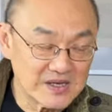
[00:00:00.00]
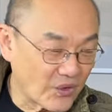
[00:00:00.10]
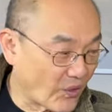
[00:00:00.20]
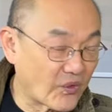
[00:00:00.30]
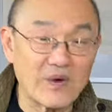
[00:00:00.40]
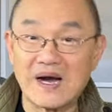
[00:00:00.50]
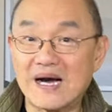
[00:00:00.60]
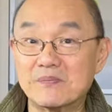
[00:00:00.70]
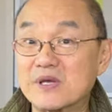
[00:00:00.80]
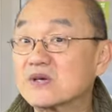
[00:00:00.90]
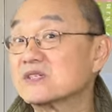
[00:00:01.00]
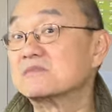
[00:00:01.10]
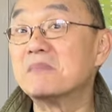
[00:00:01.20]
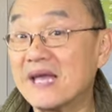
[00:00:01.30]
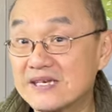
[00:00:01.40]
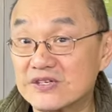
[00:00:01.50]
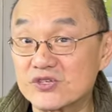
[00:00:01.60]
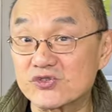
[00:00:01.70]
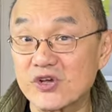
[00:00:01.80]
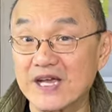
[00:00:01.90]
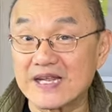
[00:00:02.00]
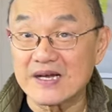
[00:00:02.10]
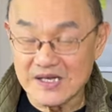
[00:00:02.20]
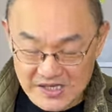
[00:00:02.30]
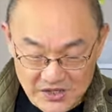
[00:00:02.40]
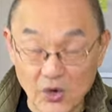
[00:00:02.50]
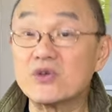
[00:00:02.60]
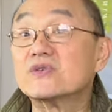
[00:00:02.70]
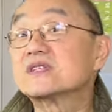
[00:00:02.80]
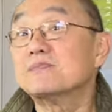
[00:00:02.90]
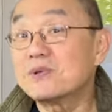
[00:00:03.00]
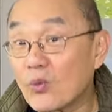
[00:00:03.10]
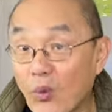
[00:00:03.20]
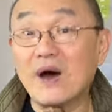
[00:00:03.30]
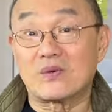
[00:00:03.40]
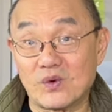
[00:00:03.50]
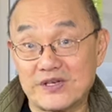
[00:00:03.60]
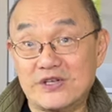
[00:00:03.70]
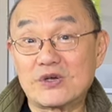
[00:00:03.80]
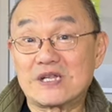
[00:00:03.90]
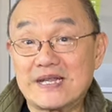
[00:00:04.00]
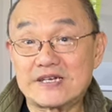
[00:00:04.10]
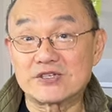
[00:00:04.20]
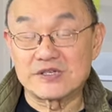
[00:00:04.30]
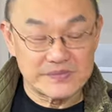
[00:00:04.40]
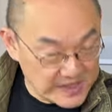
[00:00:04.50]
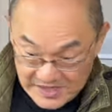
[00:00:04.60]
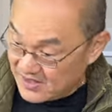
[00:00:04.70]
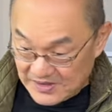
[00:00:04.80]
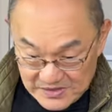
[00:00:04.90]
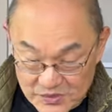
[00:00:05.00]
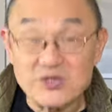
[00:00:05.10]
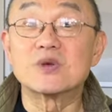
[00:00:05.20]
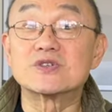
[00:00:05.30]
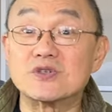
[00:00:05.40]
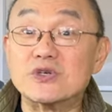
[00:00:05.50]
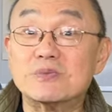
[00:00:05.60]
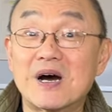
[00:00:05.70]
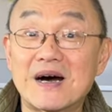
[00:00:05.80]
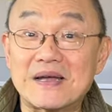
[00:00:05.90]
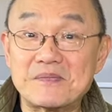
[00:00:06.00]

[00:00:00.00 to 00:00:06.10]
or uh, because it's made in Australia, or you simply want one in your collection, which one should you buy?